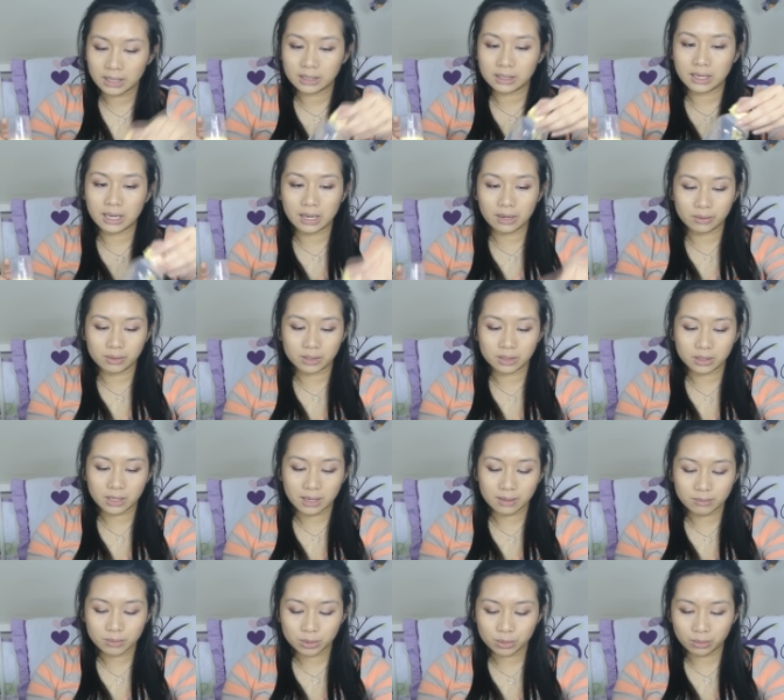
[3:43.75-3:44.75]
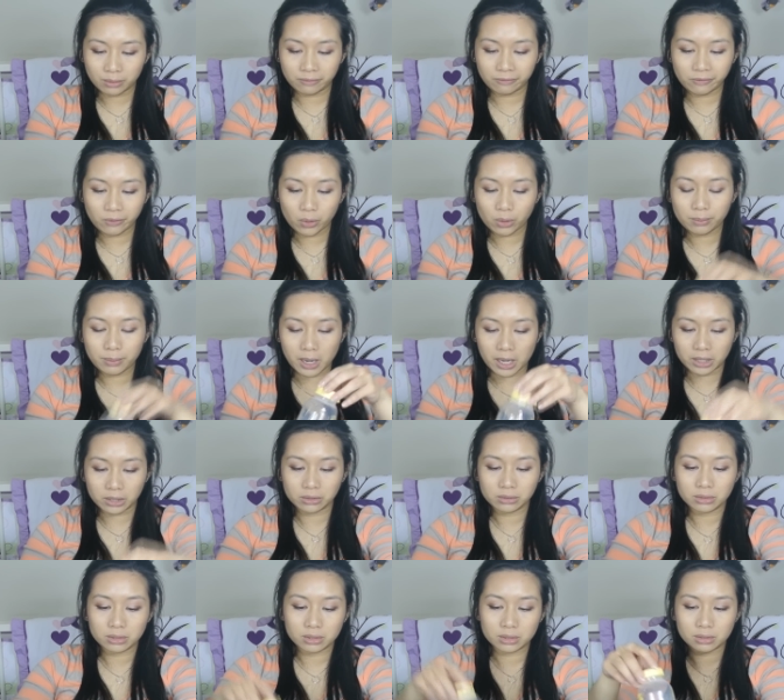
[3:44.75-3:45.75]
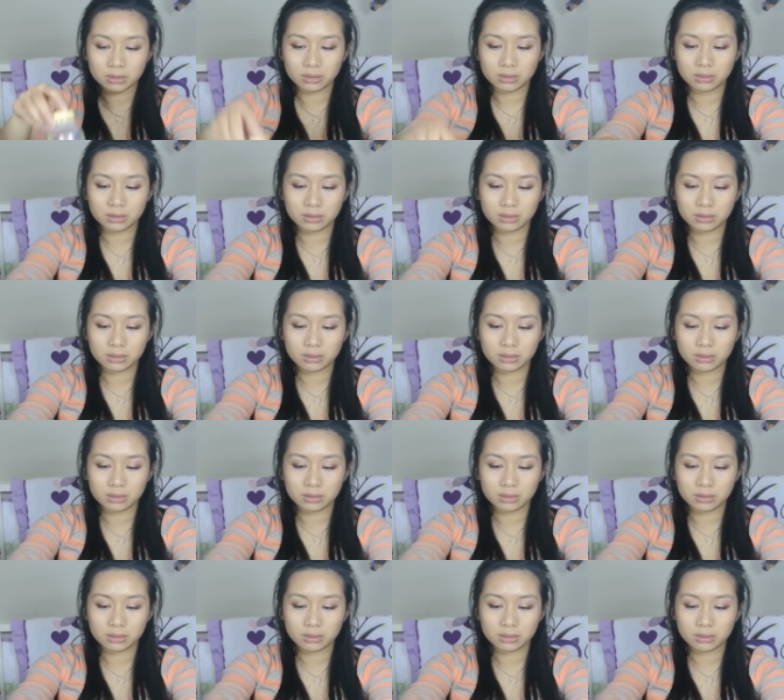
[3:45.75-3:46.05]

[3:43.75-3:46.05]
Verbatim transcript: Now it comes with four bottles.